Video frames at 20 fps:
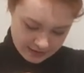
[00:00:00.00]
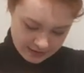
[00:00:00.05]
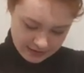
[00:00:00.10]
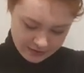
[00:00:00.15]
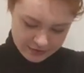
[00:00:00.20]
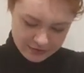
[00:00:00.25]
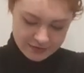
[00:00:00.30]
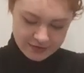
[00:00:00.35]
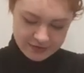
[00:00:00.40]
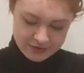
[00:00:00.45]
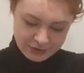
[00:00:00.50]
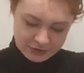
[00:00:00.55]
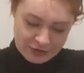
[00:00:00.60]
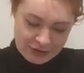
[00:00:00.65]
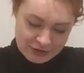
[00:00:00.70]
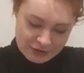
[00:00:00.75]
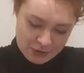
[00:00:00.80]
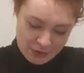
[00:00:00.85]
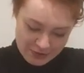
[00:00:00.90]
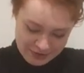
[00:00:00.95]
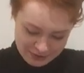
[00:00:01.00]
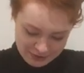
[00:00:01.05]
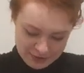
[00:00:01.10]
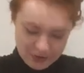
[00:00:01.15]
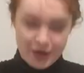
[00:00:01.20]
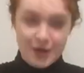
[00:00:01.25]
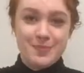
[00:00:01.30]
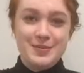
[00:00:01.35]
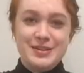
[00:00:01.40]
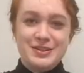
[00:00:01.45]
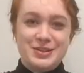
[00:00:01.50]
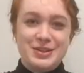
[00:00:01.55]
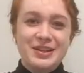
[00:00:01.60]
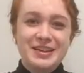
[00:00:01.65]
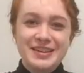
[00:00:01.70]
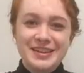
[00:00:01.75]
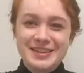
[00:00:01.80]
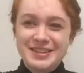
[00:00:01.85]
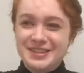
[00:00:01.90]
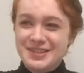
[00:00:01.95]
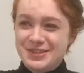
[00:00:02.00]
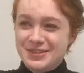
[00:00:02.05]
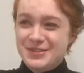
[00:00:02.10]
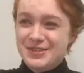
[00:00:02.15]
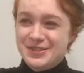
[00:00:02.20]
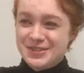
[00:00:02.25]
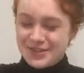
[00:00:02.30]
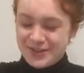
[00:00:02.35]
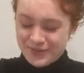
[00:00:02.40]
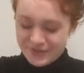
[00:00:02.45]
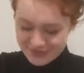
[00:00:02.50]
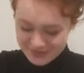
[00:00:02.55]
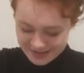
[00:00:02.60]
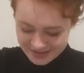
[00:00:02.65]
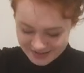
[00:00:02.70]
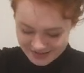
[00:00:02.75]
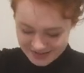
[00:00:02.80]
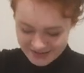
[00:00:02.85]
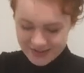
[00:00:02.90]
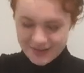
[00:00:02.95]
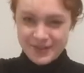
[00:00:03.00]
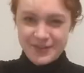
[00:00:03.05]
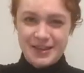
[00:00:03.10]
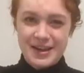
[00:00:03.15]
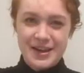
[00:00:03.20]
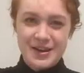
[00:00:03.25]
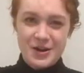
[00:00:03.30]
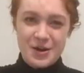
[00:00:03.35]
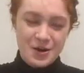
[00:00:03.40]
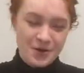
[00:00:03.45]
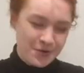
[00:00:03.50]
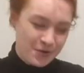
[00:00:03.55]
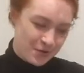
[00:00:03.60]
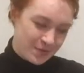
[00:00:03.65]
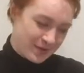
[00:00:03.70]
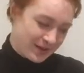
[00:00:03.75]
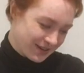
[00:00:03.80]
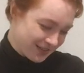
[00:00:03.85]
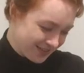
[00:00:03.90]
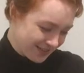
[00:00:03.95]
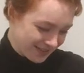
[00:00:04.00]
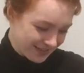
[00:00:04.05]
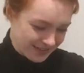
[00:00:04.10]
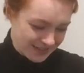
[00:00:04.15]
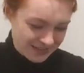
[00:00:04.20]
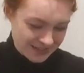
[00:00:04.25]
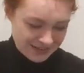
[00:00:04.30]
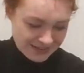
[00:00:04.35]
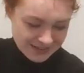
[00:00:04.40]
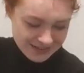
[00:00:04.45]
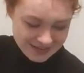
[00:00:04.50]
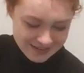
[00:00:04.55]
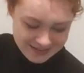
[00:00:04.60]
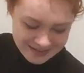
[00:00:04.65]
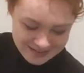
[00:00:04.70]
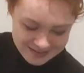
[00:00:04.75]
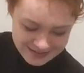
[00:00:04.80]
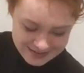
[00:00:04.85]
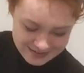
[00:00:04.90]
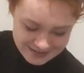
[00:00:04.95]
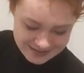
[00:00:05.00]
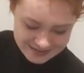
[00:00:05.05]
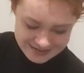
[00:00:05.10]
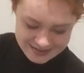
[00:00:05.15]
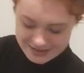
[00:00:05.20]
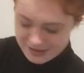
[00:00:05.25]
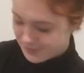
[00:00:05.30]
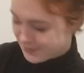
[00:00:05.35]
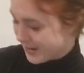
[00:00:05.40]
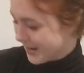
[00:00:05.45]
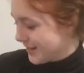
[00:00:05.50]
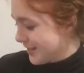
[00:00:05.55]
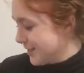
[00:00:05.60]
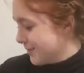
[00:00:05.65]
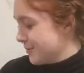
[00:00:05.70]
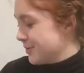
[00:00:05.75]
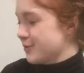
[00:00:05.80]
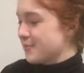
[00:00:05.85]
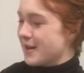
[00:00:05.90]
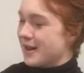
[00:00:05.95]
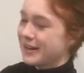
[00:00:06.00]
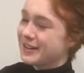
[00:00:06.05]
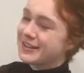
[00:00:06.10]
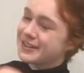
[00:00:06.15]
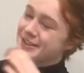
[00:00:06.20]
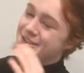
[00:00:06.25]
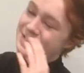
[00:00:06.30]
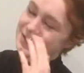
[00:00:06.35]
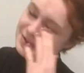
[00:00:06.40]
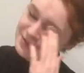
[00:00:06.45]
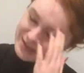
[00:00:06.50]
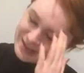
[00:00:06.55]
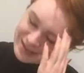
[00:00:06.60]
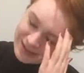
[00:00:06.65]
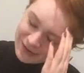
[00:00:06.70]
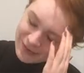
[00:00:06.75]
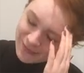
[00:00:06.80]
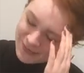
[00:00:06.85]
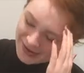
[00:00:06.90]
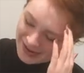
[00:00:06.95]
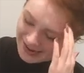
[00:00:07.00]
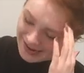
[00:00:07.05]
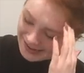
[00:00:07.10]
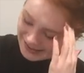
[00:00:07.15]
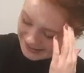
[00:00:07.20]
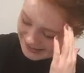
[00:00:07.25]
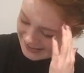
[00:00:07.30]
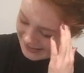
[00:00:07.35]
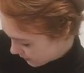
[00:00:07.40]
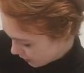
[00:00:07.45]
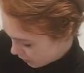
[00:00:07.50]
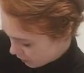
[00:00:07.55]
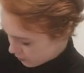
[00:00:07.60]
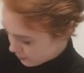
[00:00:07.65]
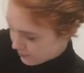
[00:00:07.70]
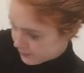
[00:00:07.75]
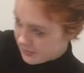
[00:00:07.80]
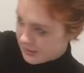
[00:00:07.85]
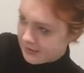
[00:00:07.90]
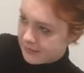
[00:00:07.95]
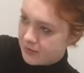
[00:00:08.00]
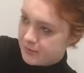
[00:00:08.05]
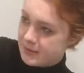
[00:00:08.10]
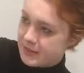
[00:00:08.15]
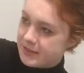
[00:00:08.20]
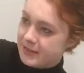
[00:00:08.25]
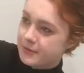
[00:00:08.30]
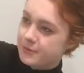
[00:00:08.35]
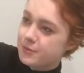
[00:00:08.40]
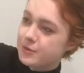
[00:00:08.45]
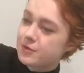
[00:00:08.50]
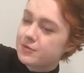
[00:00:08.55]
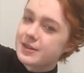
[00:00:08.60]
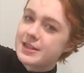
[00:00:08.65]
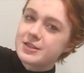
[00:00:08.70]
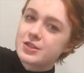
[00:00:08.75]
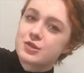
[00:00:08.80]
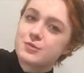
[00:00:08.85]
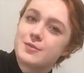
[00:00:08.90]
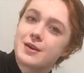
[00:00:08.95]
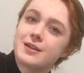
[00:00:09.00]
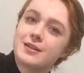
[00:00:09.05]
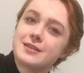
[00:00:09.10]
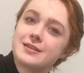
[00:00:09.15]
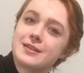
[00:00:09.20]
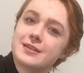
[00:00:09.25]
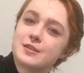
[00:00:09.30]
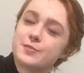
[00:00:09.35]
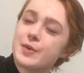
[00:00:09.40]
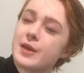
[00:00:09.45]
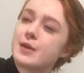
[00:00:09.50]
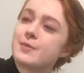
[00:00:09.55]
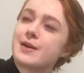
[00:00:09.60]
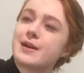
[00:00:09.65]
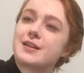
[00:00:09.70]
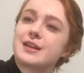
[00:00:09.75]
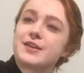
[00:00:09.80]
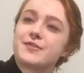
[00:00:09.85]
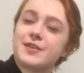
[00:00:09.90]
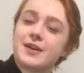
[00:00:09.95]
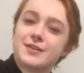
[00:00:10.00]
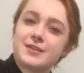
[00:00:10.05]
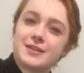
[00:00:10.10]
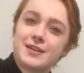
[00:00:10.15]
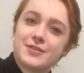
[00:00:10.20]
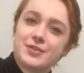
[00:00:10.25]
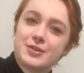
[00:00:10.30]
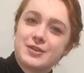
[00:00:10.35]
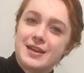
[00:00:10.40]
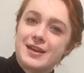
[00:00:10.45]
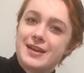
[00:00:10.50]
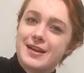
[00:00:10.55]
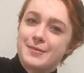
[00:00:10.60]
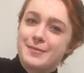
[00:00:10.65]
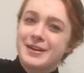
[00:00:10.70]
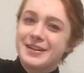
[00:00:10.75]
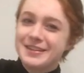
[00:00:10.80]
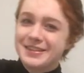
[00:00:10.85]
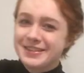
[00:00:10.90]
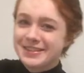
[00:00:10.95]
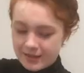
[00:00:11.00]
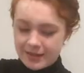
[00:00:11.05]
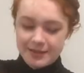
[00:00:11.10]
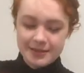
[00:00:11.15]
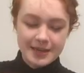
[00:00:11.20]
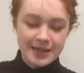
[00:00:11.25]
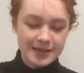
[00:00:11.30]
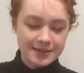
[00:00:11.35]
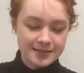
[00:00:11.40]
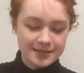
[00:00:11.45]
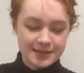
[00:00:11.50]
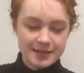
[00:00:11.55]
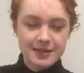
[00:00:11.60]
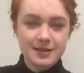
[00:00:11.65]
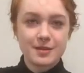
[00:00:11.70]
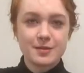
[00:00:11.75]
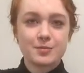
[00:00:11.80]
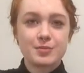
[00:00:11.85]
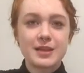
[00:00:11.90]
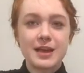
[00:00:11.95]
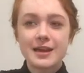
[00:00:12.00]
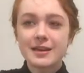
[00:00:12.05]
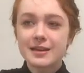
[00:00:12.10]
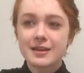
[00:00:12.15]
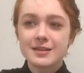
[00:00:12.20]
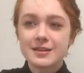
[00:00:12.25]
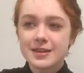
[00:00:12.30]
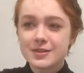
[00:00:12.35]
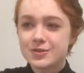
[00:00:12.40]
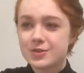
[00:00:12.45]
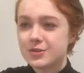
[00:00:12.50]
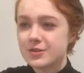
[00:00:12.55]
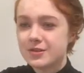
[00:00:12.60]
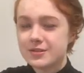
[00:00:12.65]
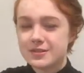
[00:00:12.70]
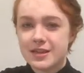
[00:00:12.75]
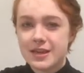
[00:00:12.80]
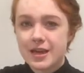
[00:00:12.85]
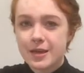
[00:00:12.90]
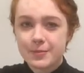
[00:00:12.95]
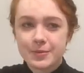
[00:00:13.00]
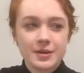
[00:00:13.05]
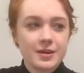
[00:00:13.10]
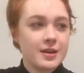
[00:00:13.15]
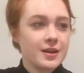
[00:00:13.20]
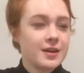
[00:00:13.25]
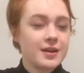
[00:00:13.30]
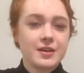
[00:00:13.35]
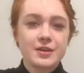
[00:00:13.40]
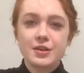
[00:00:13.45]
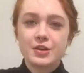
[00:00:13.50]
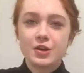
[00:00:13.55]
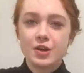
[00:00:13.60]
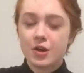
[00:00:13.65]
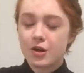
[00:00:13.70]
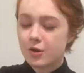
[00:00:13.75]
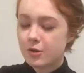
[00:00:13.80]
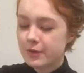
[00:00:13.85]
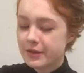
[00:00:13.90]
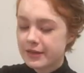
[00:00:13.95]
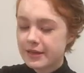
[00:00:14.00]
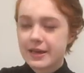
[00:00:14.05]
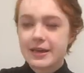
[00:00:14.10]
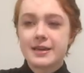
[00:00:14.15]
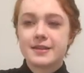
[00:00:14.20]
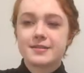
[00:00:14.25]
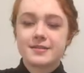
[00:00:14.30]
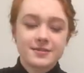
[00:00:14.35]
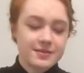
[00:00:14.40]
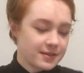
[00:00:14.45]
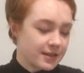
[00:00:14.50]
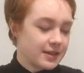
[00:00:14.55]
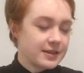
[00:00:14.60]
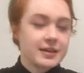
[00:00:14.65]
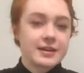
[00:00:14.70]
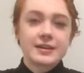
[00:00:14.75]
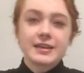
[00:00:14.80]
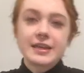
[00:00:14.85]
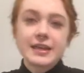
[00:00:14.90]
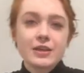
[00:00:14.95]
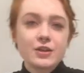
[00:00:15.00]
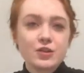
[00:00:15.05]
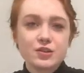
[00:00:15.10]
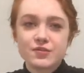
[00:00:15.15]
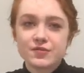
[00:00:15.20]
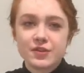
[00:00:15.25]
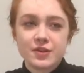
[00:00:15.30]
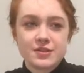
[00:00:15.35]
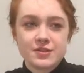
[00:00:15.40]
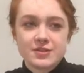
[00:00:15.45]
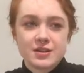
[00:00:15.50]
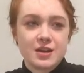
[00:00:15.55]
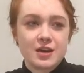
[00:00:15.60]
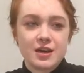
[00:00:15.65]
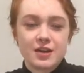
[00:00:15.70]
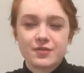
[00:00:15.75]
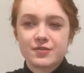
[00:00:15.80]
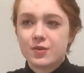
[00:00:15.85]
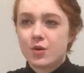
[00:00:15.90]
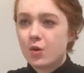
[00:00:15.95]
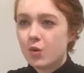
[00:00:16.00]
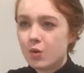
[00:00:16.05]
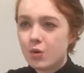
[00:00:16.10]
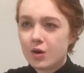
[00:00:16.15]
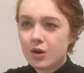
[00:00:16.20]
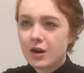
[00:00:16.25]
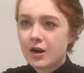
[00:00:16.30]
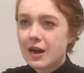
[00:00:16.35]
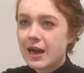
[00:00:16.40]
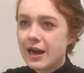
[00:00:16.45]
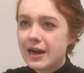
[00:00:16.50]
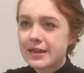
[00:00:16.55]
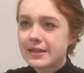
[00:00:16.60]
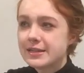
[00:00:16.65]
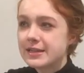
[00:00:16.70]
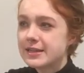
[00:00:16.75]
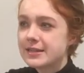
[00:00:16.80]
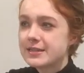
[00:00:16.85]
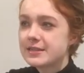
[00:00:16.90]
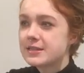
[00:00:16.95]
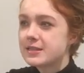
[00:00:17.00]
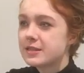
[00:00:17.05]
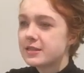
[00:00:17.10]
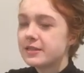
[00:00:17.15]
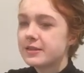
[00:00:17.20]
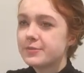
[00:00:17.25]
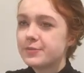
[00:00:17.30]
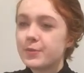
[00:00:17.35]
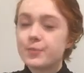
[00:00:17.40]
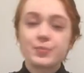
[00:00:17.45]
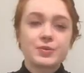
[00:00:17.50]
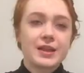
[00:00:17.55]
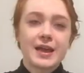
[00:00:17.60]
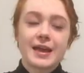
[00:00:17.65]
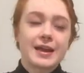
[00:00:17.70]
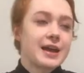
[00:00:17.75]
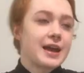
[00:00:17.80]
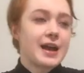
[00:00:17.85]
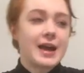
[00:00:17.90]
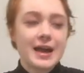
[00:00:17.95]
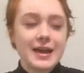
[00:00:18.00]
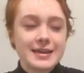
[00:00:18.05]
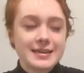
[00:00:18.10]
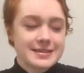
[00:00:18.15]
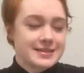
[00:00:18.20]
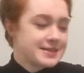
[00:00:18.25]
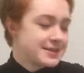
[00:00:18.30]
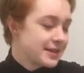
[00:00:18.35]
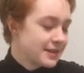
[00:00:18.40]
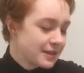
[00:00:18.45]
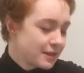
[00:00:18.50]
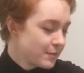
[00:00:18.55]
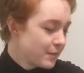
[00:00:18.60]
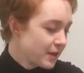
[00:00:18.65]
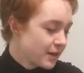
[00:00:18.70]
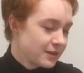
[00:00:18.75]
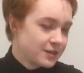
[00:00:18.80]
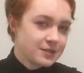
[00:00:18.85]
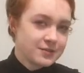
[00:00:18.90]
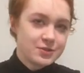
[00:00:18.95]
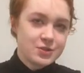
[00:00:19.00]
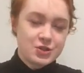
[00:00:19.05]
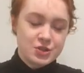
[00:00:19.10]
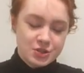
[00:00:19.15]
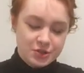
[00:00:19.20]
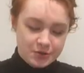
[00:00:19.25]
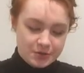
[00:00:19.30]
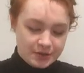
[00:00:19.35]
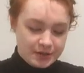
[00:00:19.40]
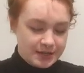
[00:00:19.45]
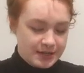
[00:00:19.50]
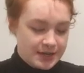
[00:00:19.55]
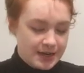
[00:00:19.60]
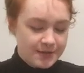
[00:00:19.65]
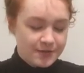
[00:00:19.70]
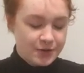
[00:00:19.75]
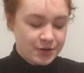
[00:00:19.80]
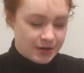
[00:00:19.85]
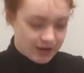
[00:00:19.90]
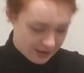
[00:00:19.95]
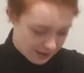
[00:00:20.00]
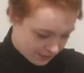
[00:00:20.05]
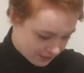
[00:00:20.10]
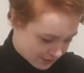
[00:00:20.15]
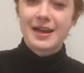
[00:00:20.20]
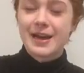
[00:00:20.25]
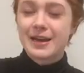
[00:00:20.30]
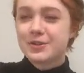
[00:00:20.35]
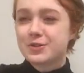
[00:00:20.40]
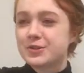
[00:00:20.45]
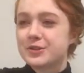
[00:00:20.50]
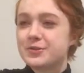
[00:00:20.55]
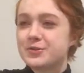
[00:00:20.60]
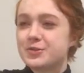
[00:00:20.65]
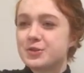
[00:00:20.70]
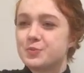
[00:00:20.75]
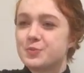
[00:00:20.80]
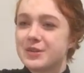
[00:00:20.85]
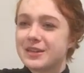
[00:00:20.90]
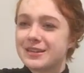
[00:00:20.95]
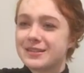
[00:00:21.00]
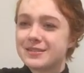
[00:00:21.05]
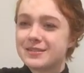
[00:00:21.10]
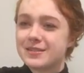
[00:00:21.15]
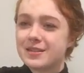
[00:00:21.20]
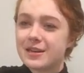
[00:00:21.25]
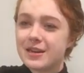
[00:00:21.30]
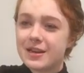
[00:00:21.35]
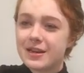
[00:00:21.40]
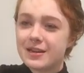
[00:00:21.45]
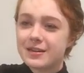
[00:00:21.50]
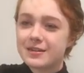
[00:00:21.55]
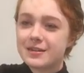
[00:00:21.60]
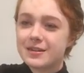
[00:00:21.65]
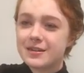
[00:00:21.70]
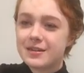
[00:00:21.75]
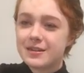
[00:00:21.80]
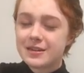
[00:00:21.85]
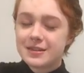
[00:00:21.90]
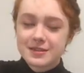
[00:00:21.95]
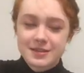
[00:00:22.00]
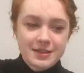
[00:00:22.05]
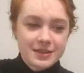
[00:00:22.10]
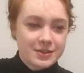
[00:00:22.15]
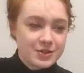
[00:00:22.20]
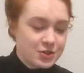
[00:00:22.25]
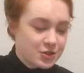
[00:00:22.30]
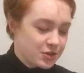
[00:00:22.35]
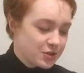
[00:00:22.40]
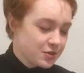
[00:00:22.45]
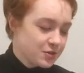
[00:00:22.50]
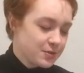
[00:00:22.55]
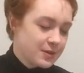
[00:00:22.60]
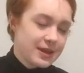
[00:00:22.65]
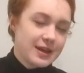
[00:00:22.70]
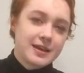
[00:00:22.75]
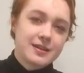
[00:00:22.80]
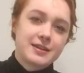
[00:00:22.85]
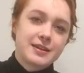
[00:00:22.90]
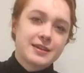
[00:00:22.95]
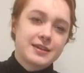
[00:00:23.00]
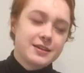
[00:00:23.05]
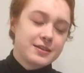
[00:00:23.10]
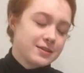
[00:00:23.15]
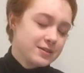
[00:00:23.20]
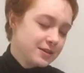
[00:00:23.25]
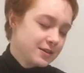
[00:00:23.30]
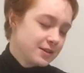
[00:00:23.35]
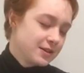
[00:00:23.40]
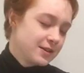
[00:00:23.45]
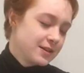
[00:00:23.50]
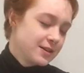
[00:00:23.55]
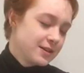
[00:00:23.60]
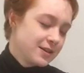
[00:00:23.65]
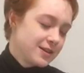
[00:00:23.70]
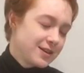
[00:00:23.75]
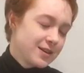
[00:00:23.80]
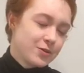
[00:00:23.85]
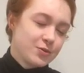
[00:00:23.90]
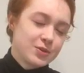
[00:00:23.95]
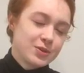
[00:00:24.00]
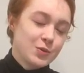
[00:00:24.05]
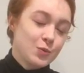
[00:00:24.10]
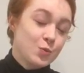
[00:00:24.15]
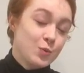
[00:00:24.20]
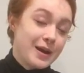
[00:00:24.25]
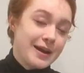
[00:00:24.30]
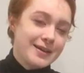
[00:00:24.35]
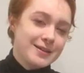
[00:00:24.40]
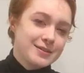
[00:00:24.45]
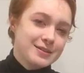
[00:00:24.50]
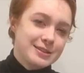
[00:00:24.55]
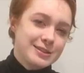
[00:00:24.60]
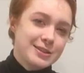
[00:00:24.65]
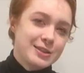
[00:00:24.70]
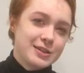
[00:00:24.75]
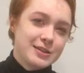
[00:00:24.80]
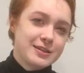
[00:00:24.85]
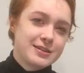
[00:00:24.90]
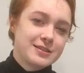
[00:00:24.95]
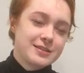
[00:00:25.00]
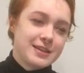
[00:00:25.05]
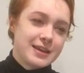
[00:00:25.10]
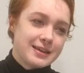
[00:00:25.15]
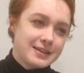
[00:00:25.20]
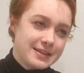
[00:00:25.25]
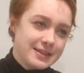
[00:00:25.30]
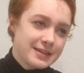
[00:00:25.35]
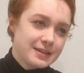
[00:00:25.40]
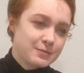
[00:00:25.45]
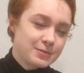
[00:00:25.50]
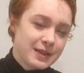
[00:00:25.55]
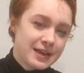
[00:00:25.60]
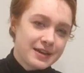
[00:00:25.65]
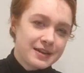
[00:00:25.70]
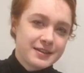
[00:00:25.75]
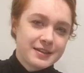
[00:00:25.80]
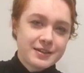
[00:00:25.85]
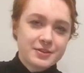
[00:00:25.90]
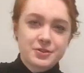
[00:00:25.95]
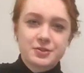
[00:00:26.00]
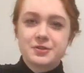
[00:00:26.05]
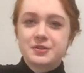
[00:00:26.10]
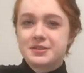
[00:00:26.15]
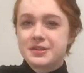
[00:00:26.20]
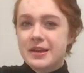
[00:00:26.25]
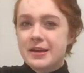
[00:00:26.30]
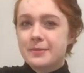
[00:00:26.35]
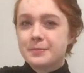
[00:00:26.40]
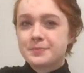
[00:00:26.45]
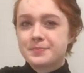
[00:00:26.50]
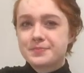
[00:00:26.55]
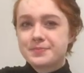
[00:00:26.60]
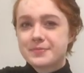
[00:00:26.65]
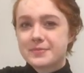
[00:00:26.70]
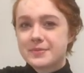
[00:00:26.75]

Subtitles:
I think these are gonna go in the garbage as soon as I get home. I need to buy some new modeling shoes so bad. Oh, everybody, we're rich. Modeling does pay well. I found another dime. And lastly, black electrical tape. You know, in case like a heel falls off or I need to plan a heist in the middle of a shoot. You never know. Actually, it was just because in today's shoot, we had like a real wild look that needed black electrical tape.